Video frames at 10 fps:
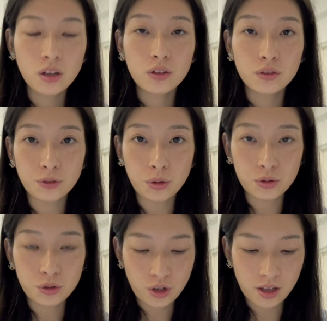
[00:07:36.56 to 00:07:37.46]
For
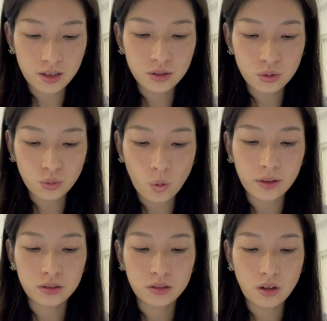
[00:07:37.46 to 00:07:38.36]
challenge 1,
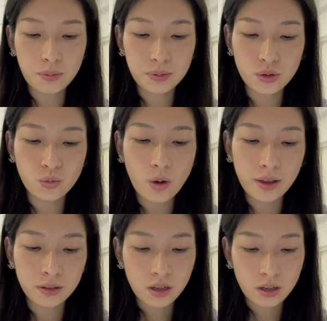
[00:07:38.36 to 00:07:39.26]
option 1,
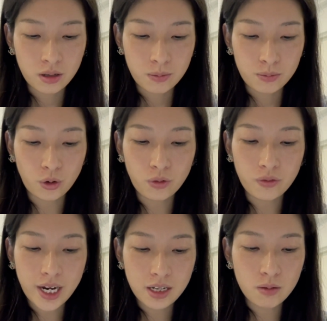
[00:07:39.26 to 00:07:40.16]

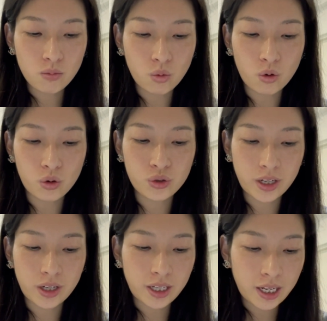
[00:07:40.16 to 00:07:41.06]
providing more
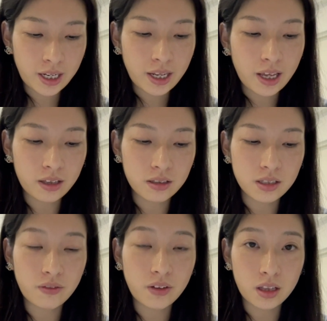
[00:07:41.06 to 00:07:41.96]
training and
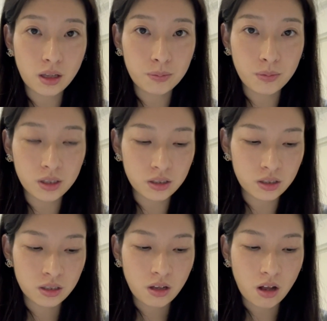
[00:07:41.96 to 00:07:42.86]
development
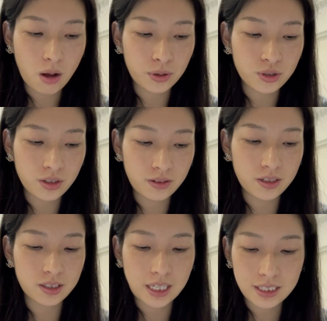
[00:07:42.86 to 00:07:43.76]

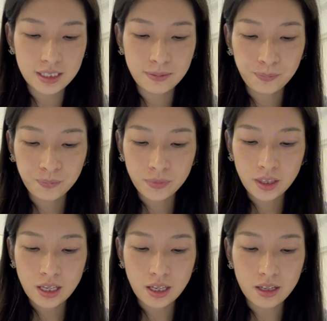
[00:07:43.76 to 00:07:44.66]
opportunities.
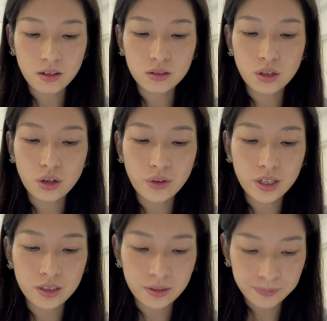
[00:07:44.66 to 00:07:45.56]
In the
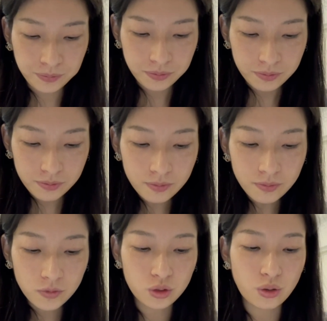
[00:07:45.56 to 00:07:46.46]
current,
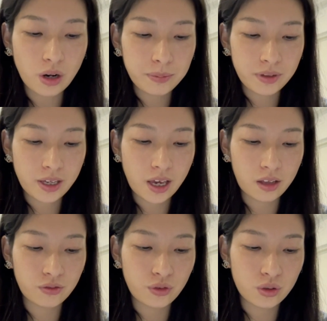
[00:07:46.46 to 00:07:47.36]
Grab
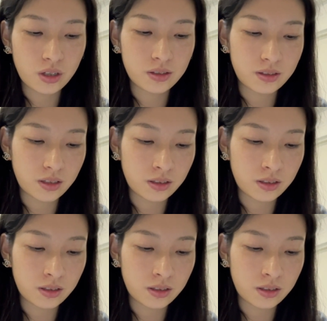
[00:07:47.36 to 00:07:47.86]
can focus